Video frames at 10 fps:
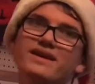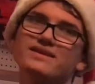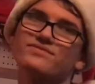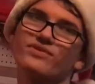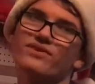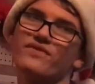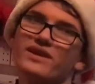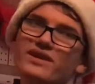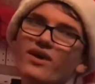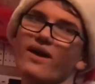It's for a
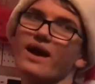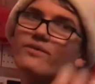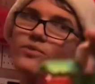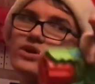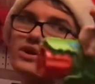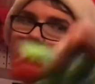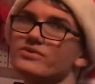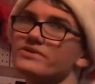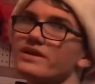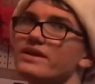video, and we're going to
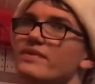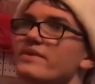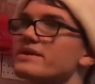use it in this